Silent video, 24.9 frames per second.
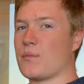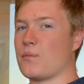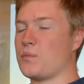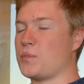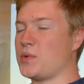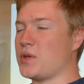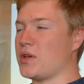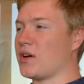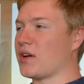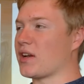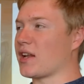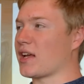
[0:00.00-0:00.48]

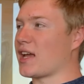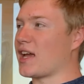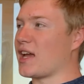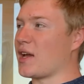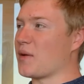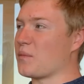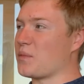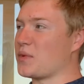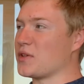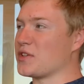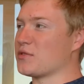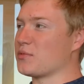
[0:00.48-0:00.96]
be on a
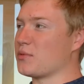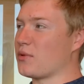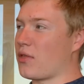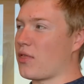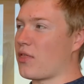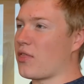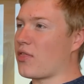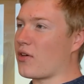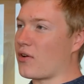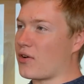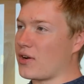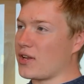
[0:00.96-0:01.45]
campus with
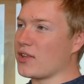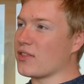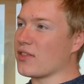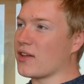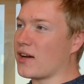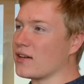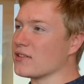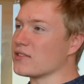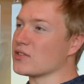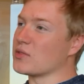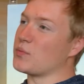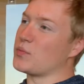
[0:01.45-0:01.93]

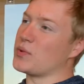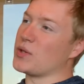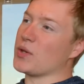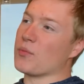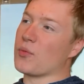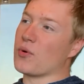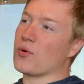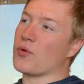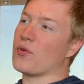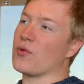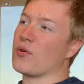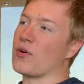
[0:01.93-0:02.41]
30,000
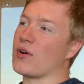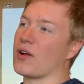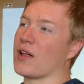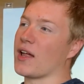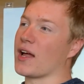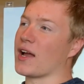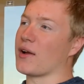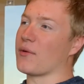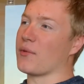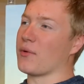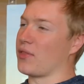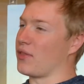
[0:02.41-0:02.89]
people who are
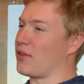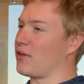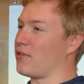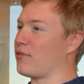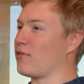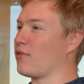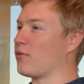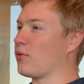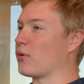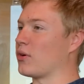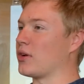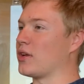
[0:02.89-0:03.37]
like within
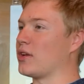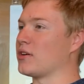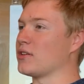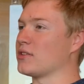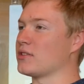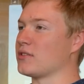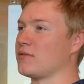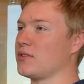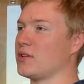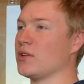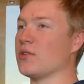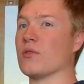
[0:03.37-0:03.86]
4 years
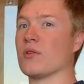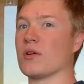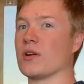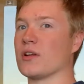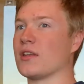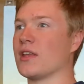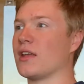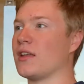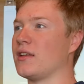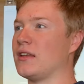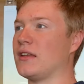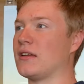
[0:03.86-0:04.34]
of you, who are
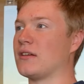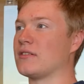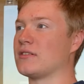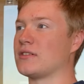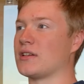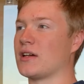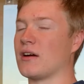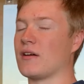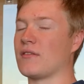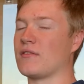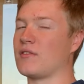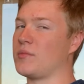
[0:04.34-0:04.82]
10 years,
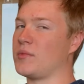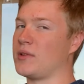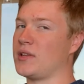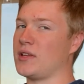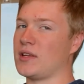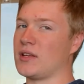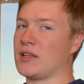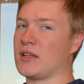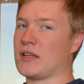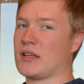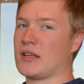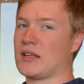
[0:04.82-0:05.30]
however
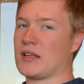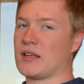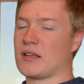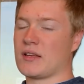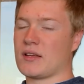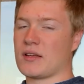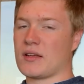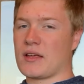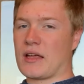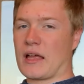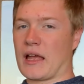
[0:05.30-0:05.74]
many. Yeah.